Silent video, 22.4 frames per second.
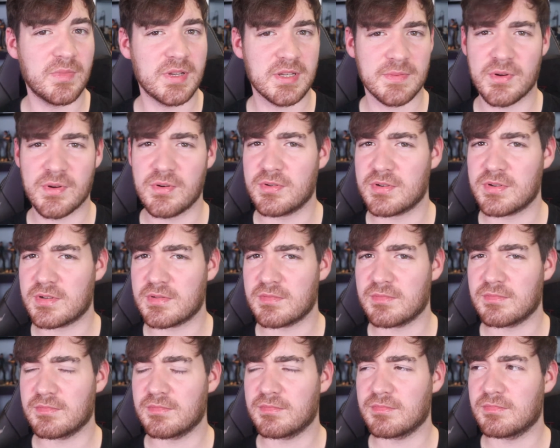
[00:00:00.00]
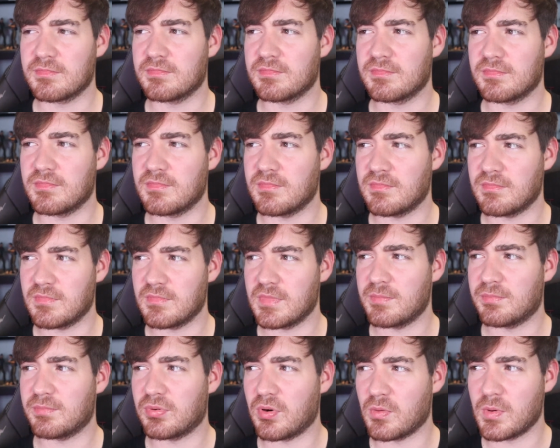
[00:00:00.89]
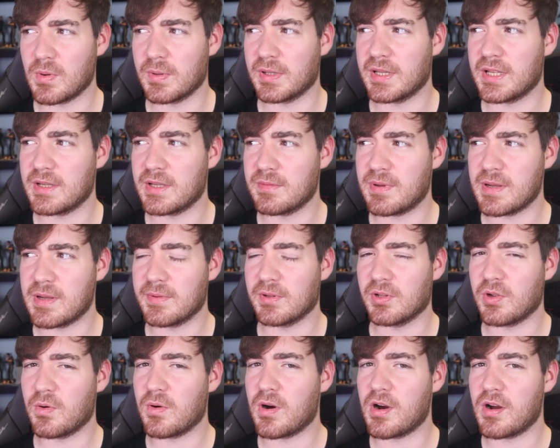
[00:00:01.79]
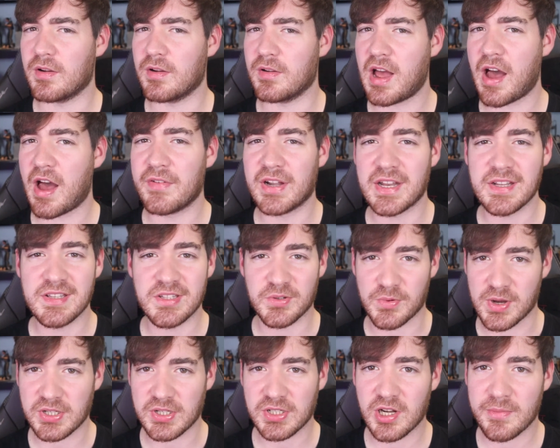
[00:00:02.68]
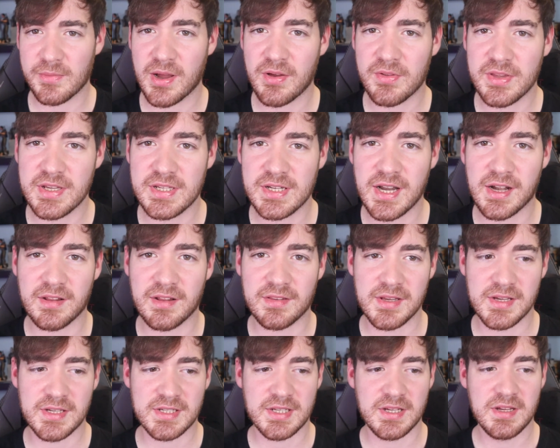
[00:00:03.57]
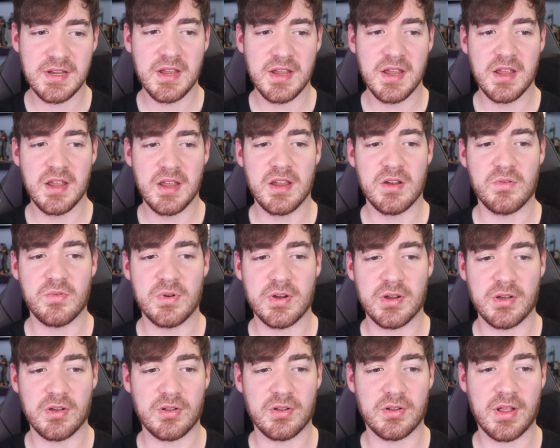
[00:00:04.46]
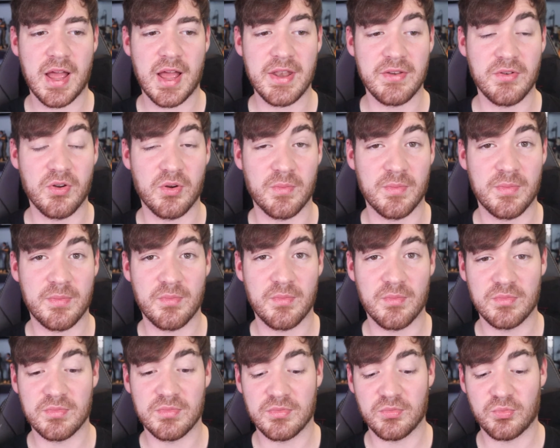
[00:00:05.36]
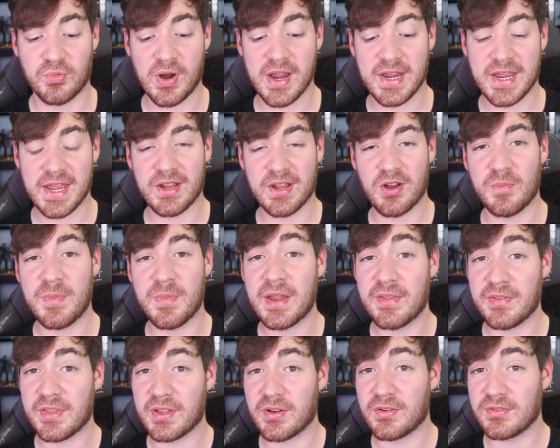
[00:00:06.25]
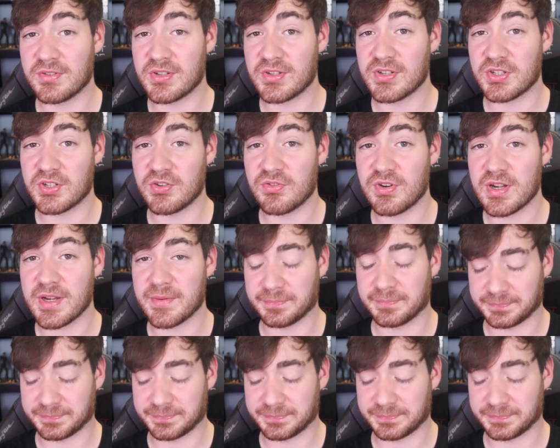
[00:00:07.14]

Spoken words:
I suppose probably people who have an intuition about these kind of things will end up waking up in the hunter's dream.